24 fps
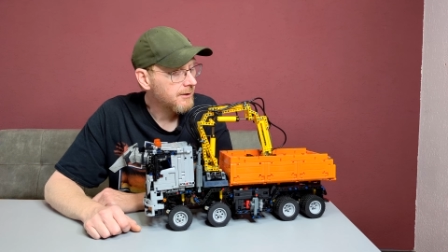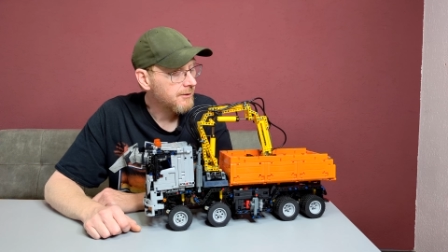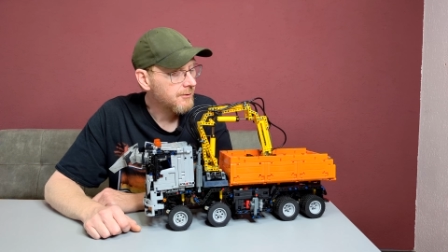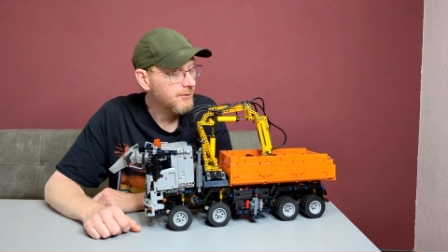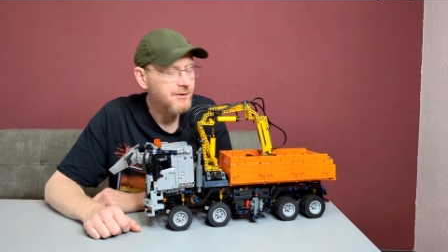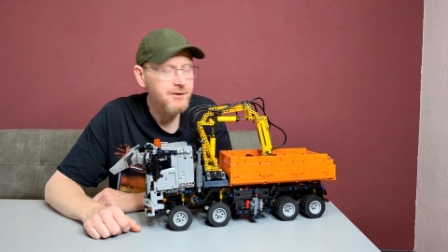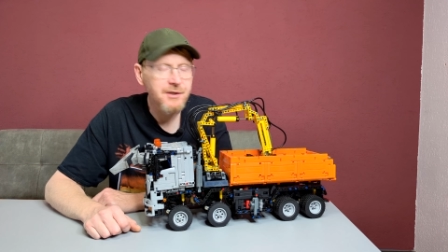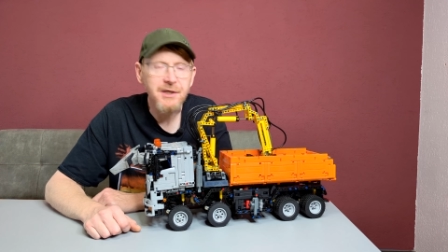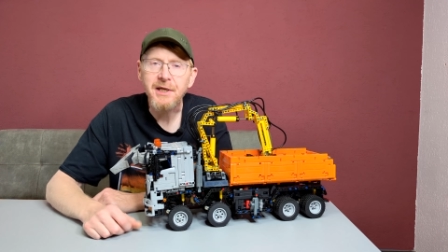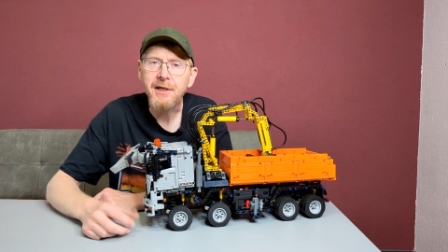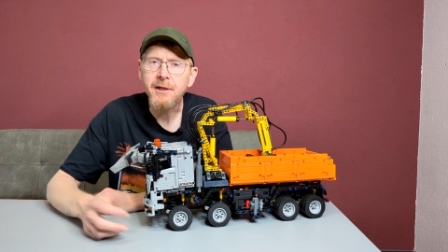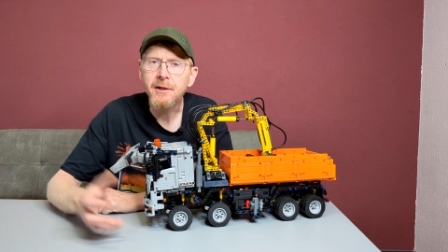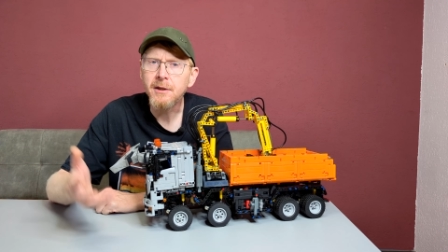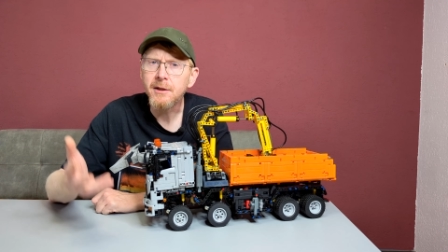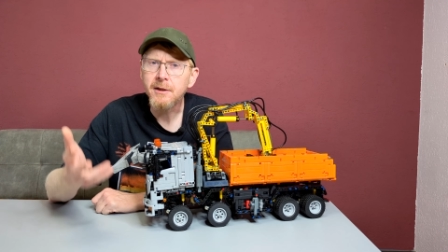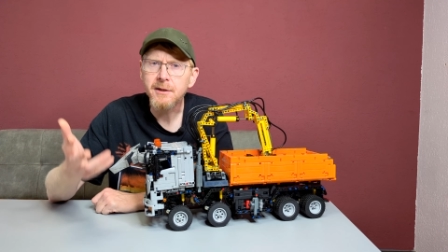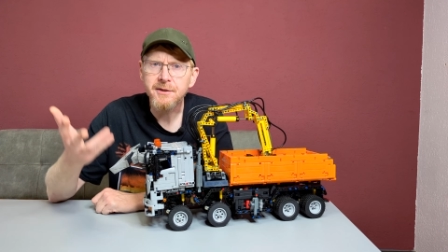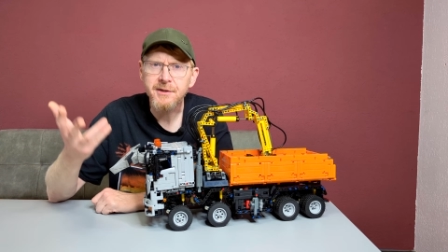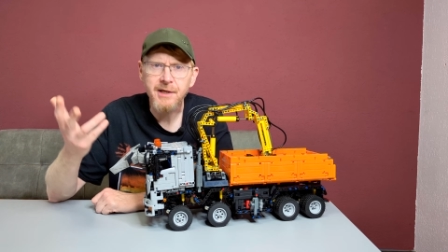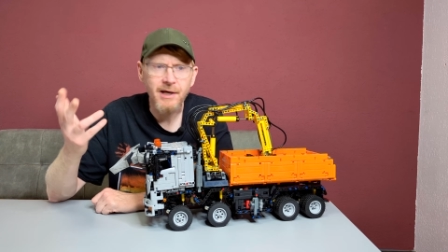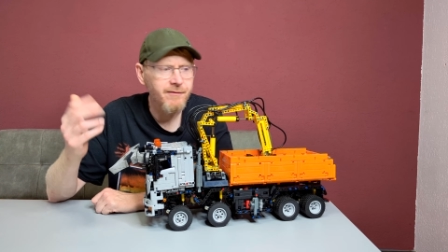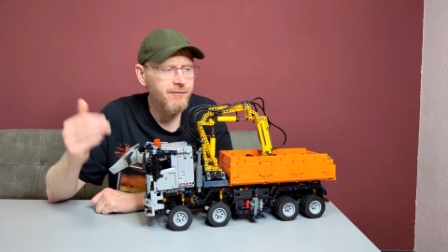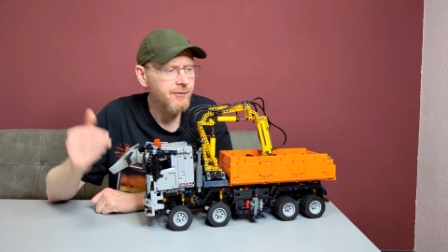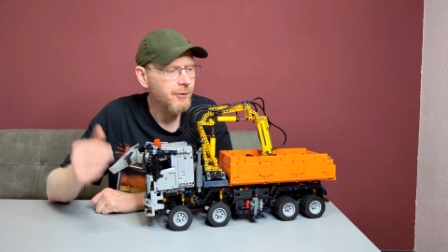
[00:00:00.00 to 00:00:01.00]
You've seen the
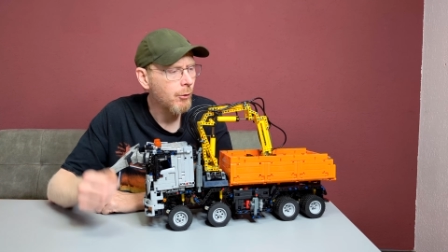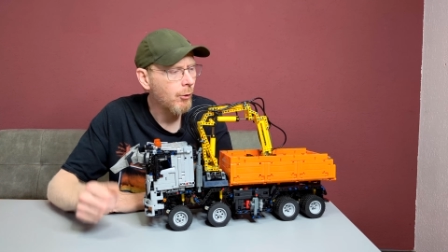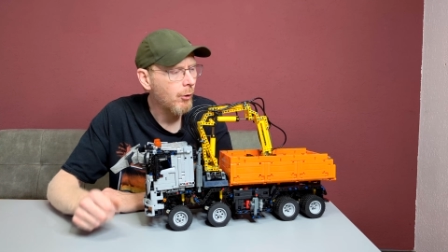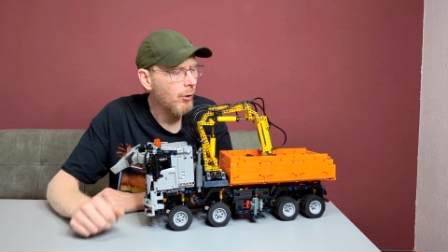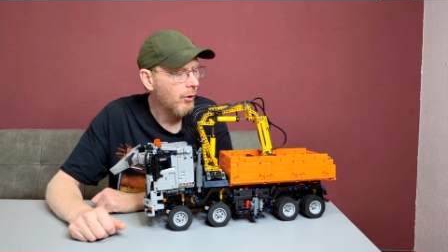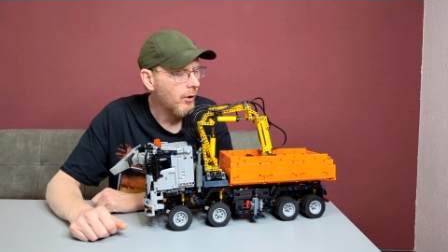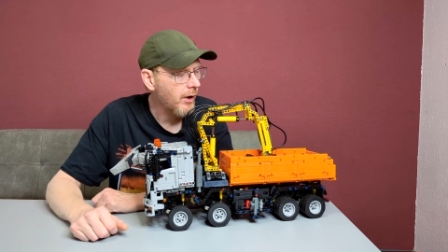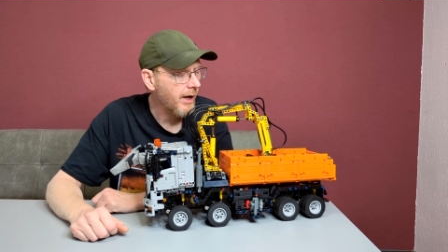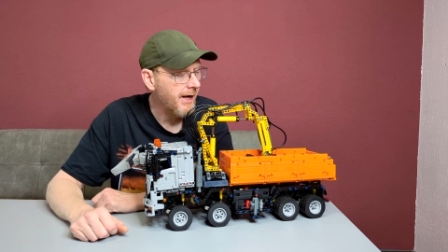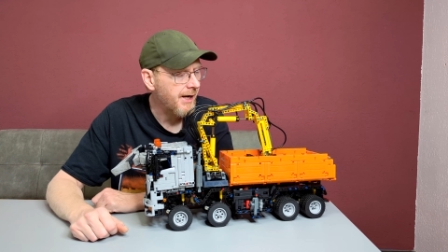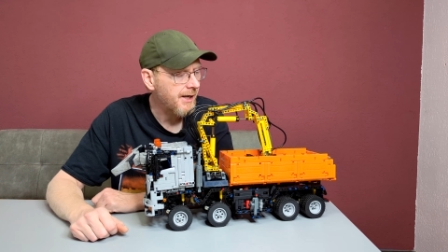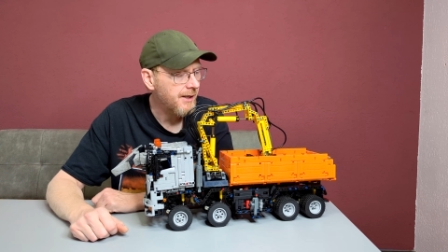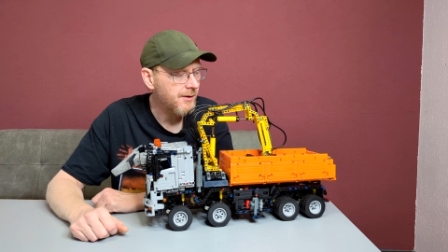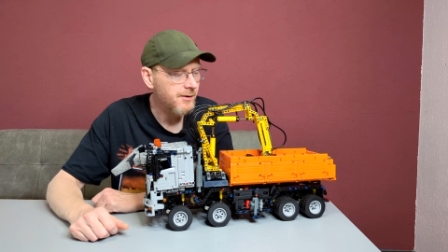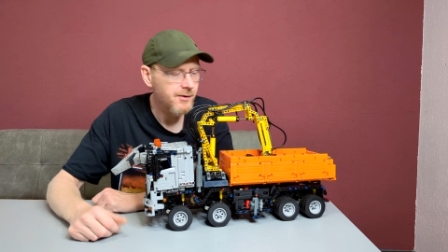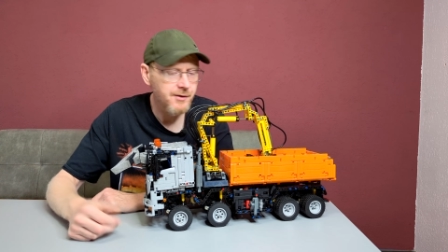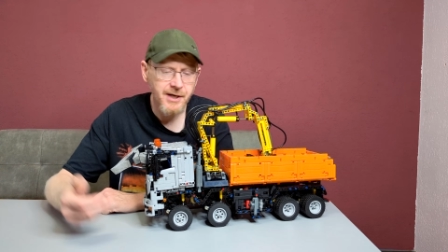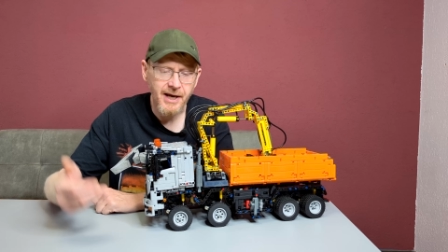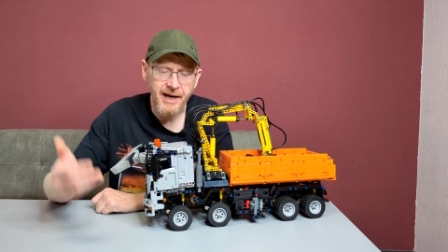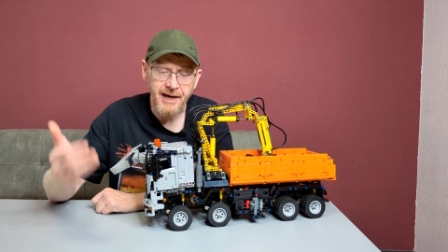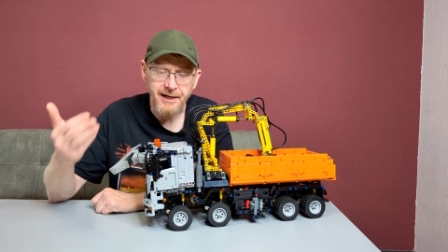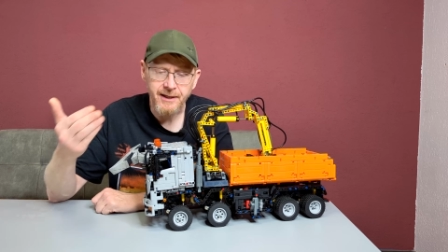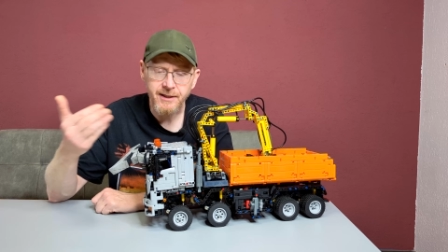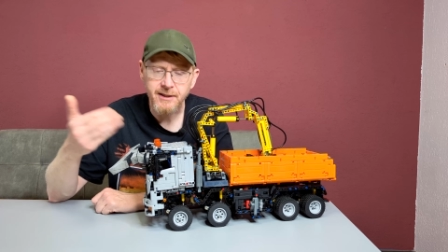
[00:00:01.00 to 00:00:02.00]
7 or 8
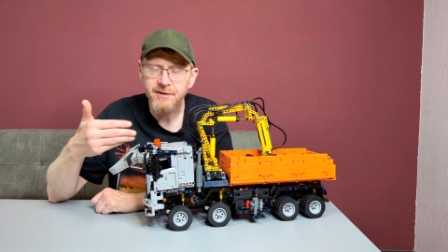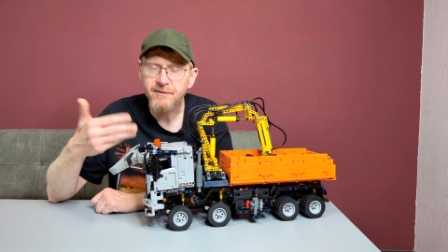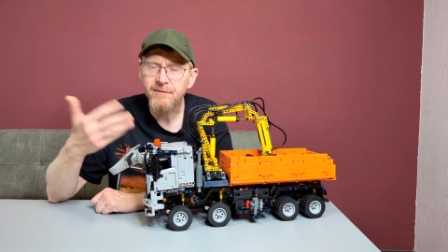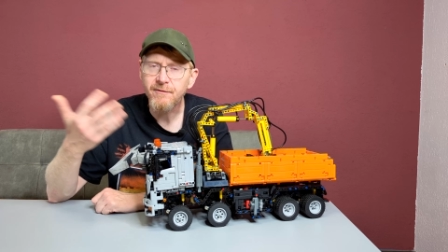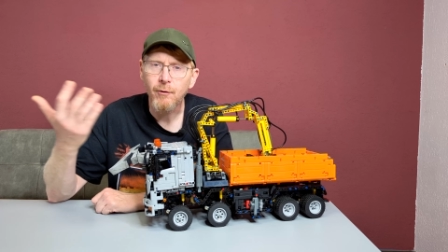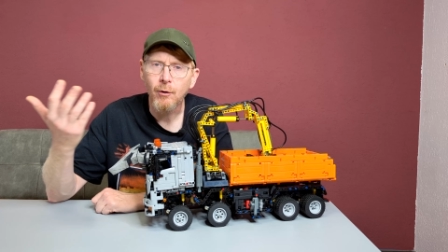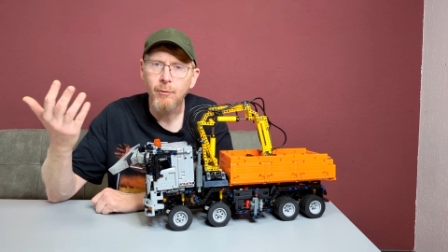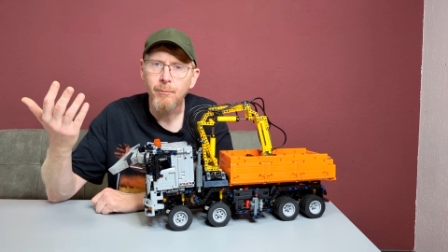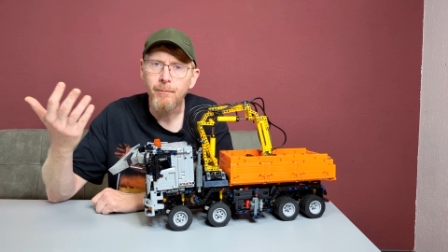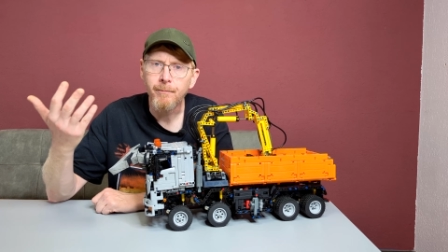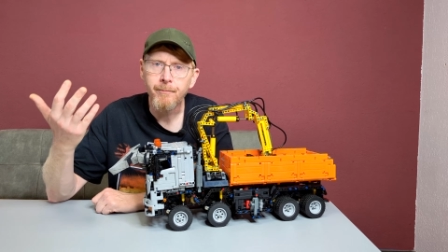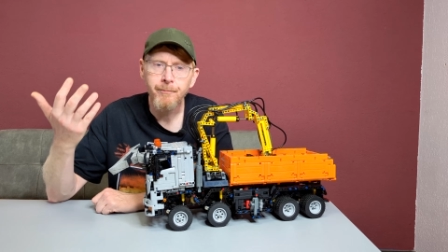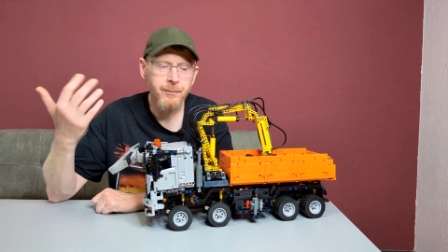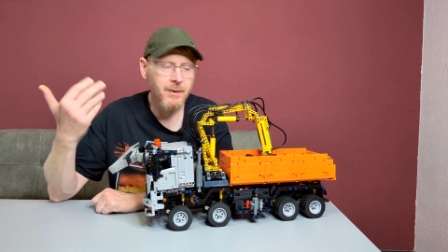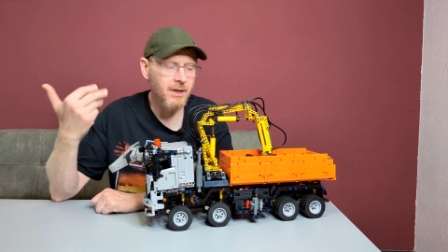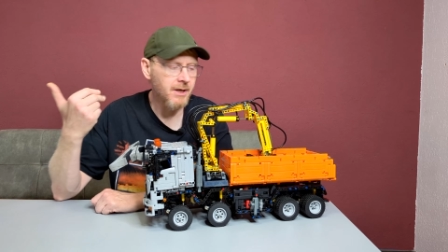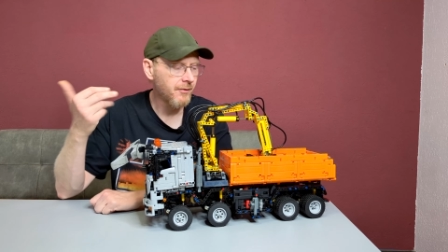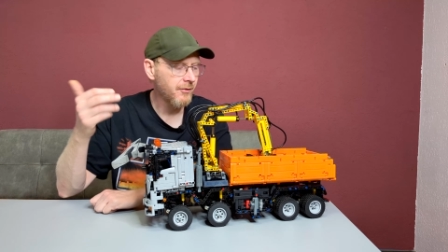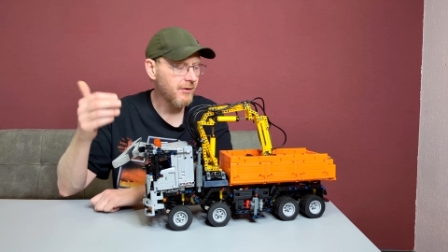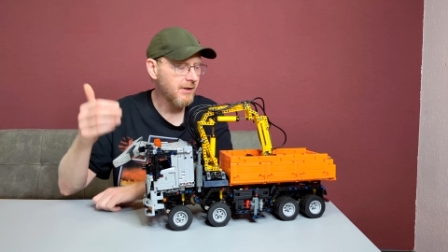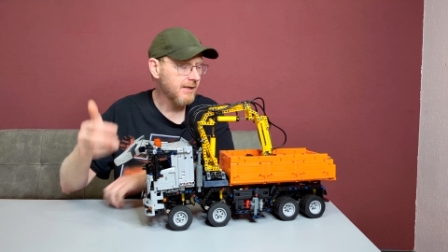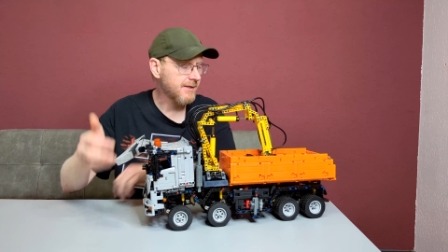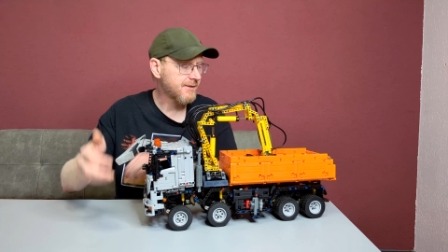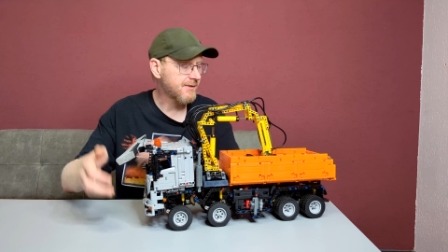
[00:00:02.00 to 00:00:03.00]
takes from
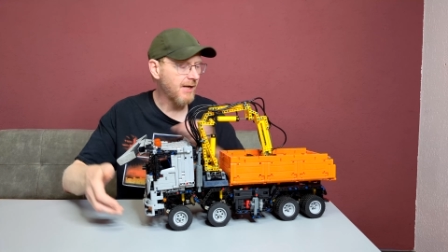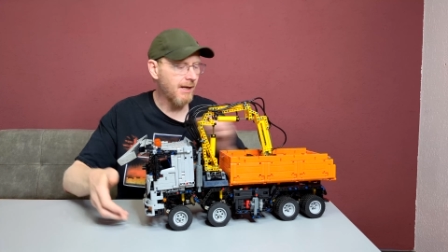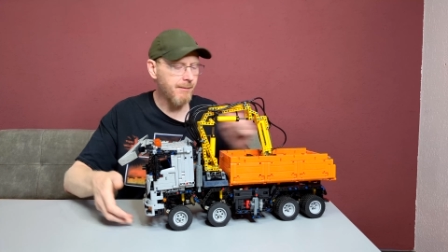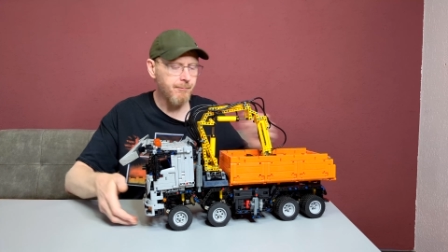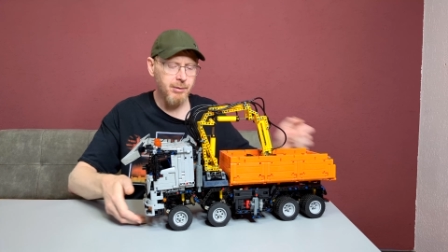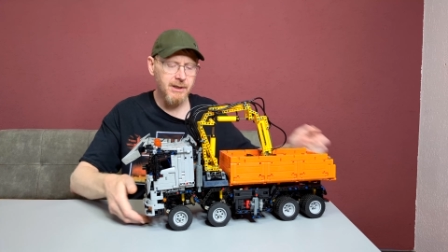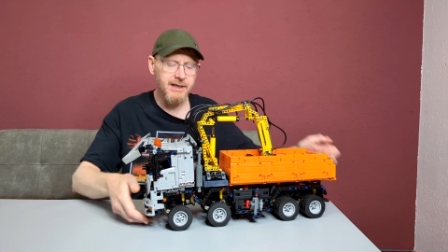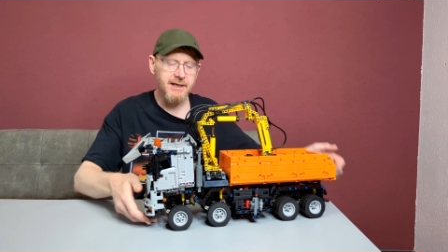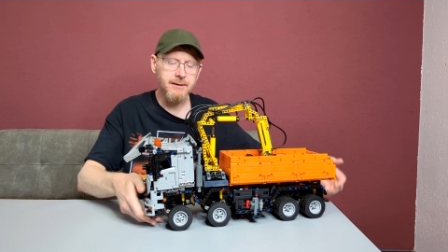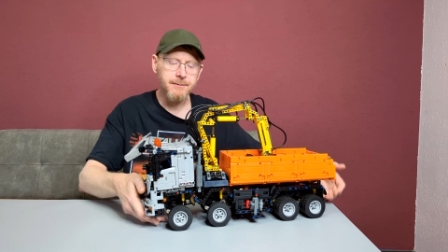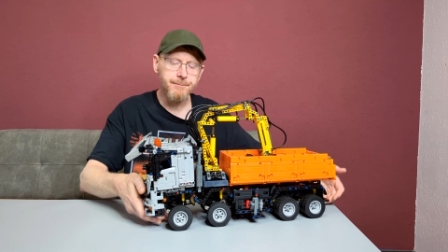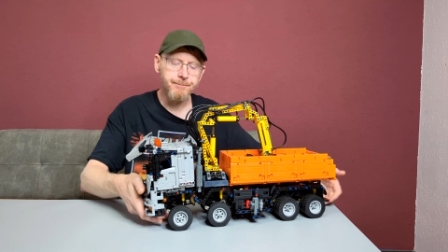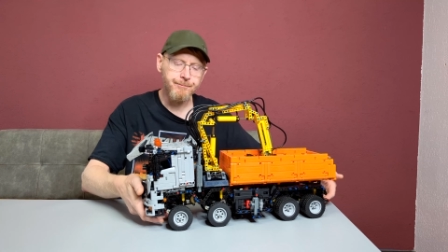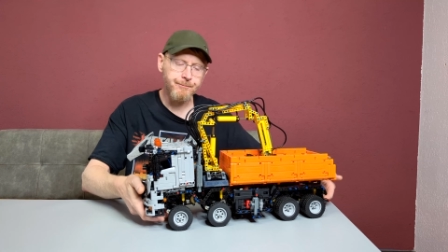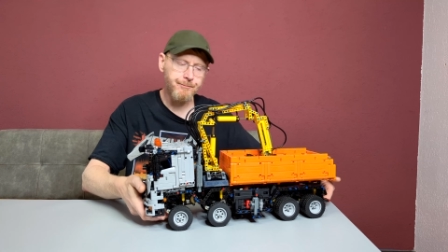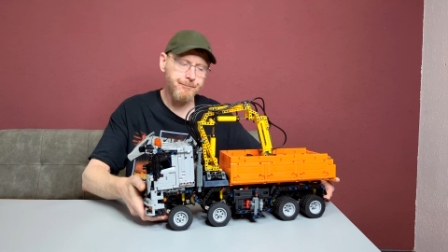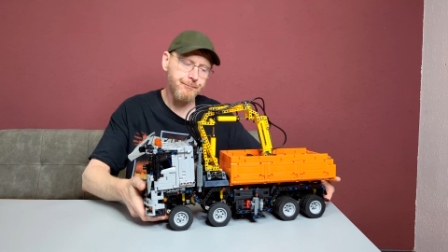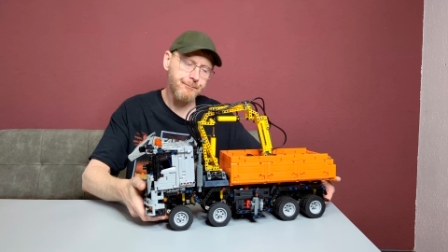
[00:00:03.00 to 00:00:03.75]
the assembly.